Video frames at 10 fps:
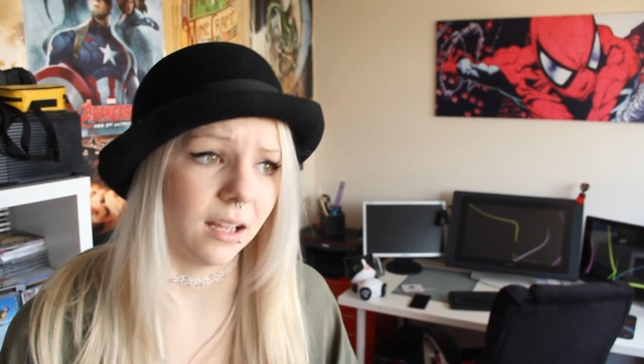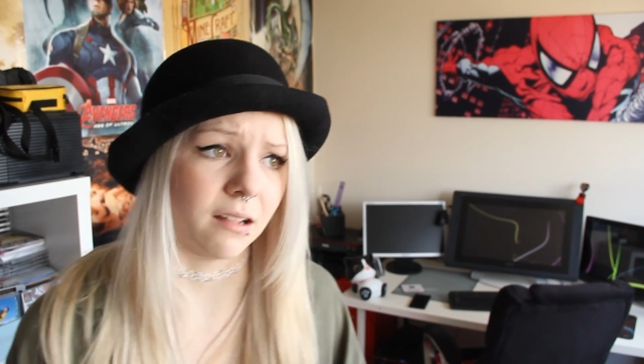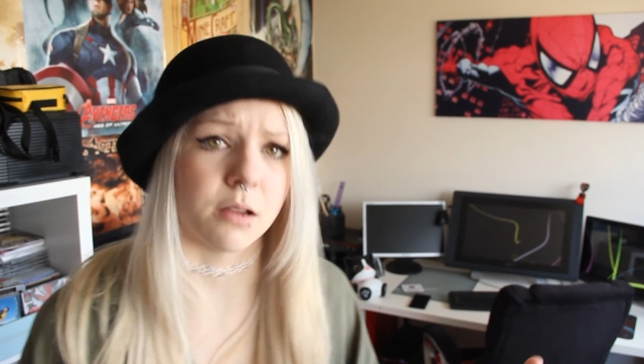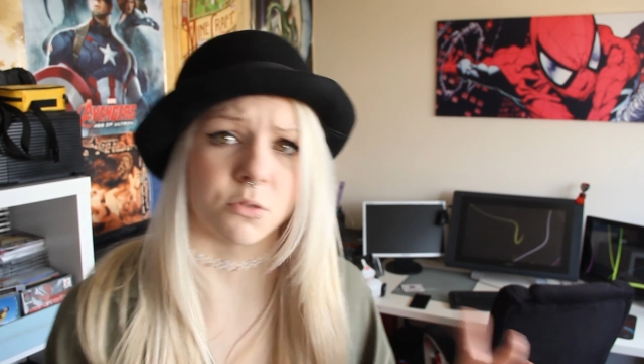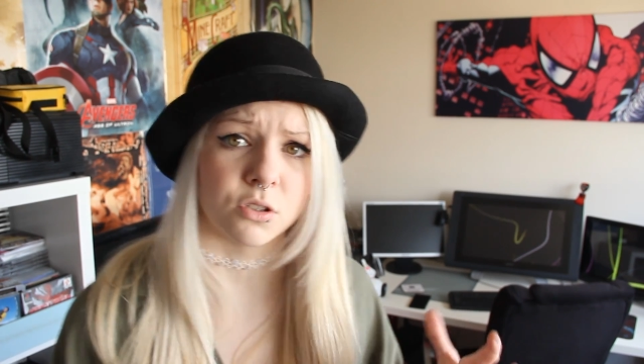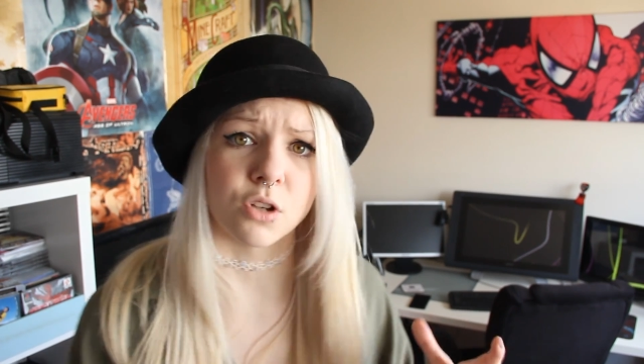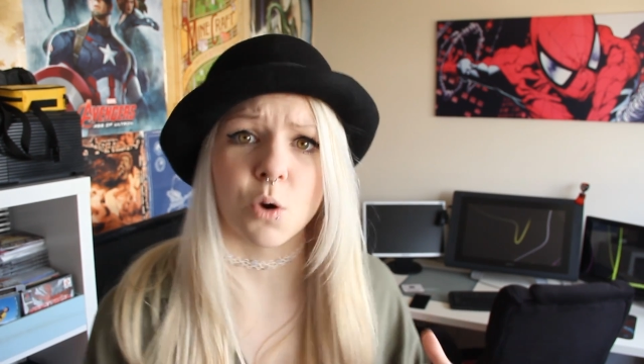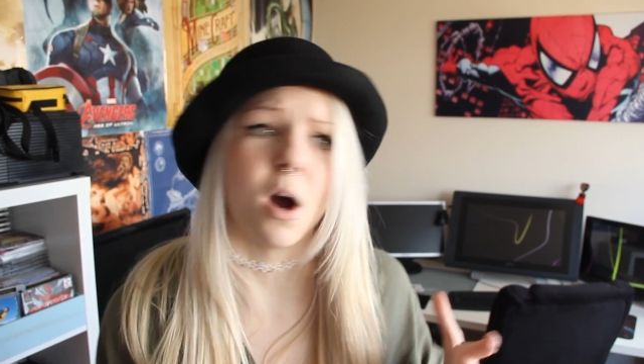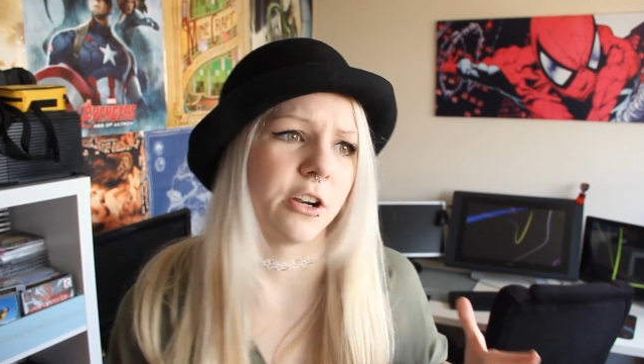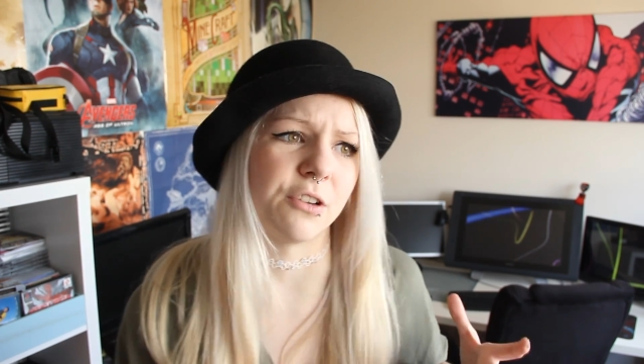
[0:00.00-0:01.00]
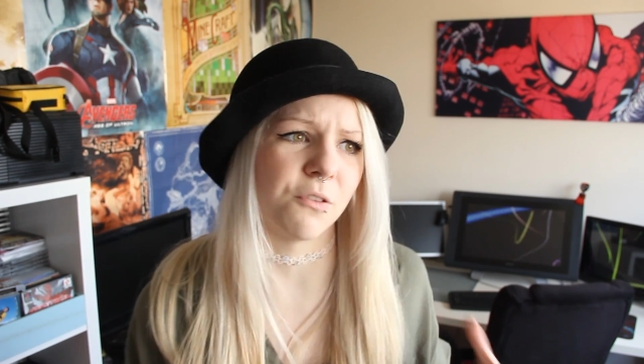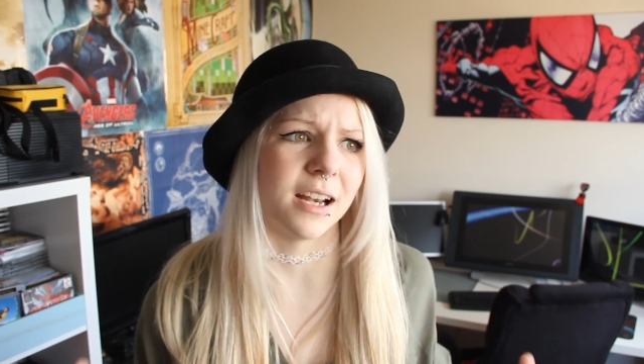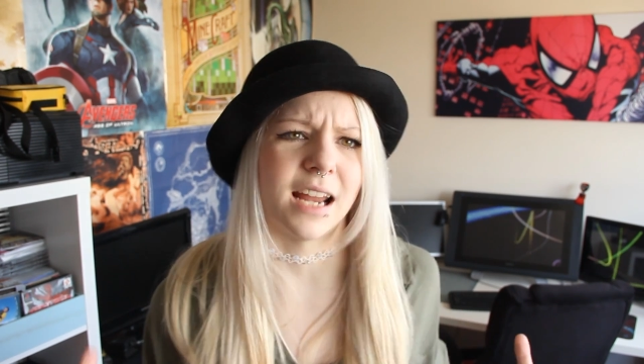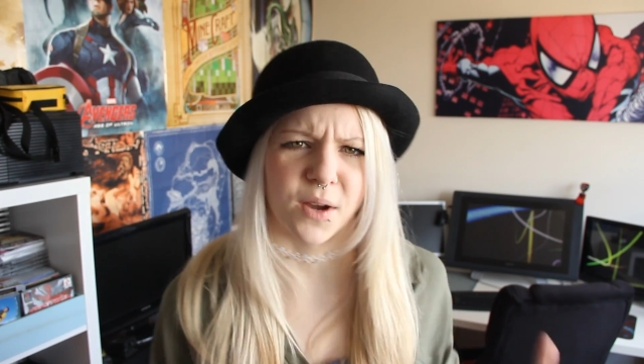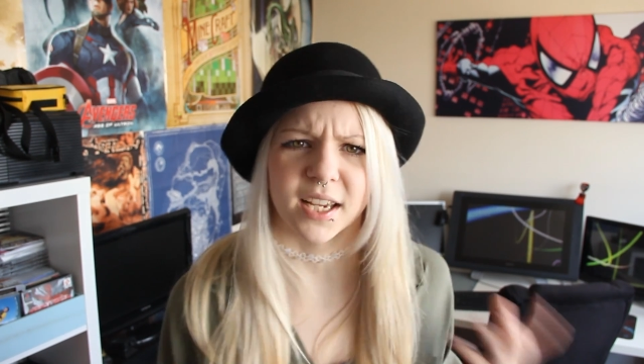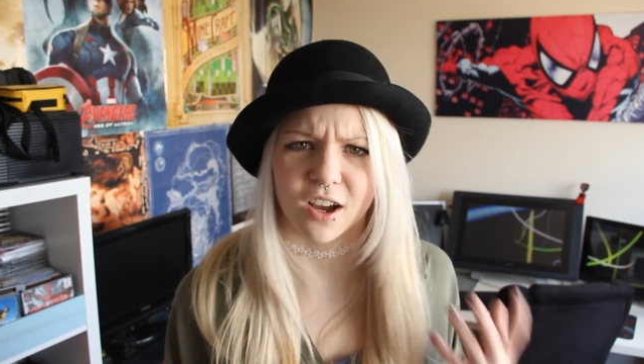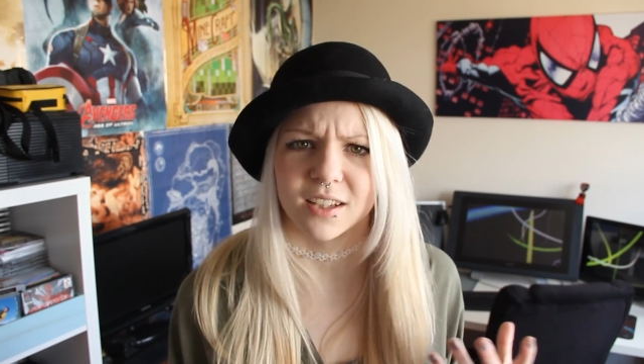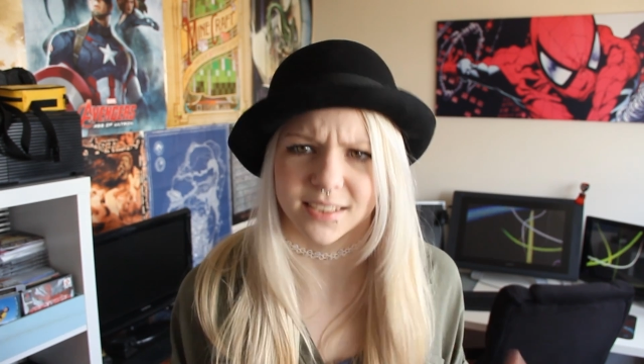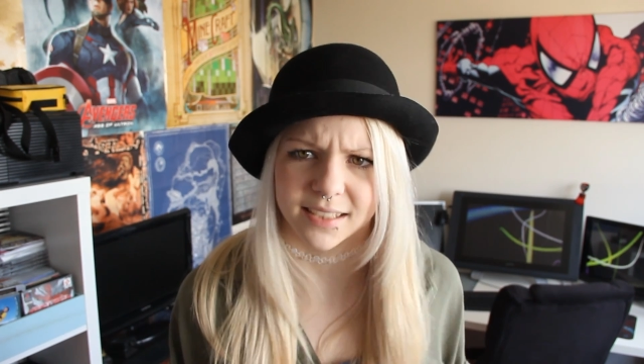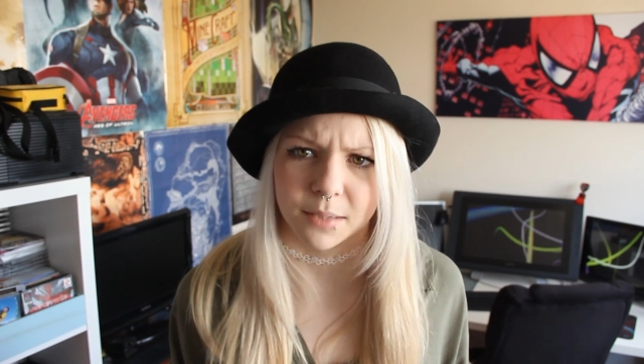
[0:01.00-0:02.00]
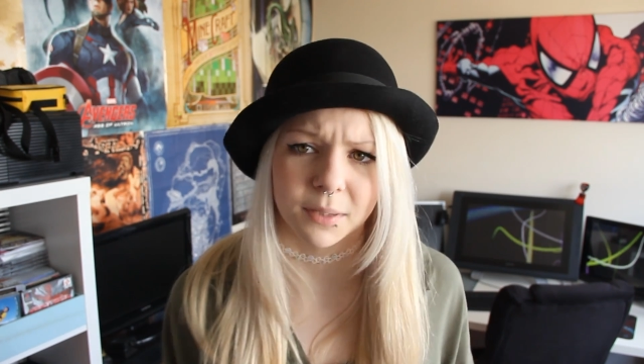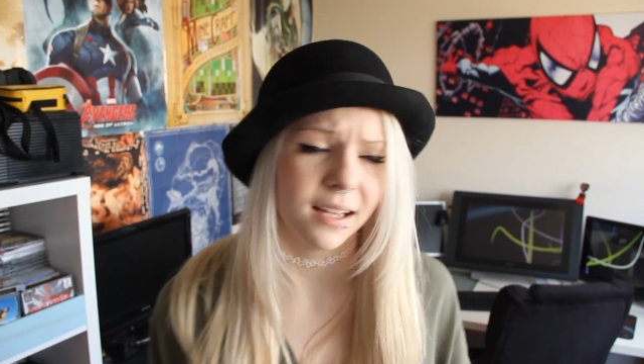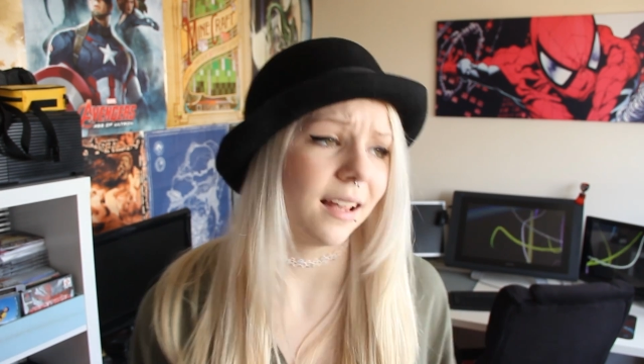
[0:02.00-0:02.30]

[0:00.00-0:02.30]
I am so hungry right now, I can't sleep.